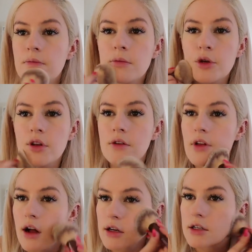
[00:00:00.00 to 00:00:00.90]
beauty
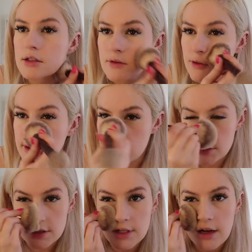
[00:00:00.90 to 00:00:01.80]
vloggers,
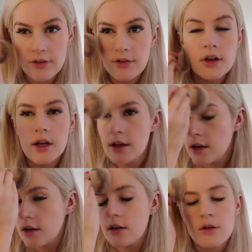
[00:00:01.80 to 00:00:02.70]
influencers and stuff,
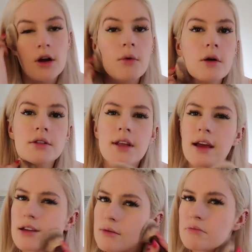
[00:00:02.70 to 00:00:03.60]
who I'm always
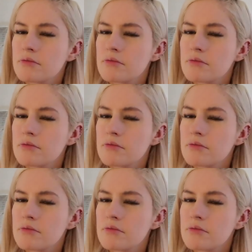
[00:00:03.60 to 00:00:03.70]
like,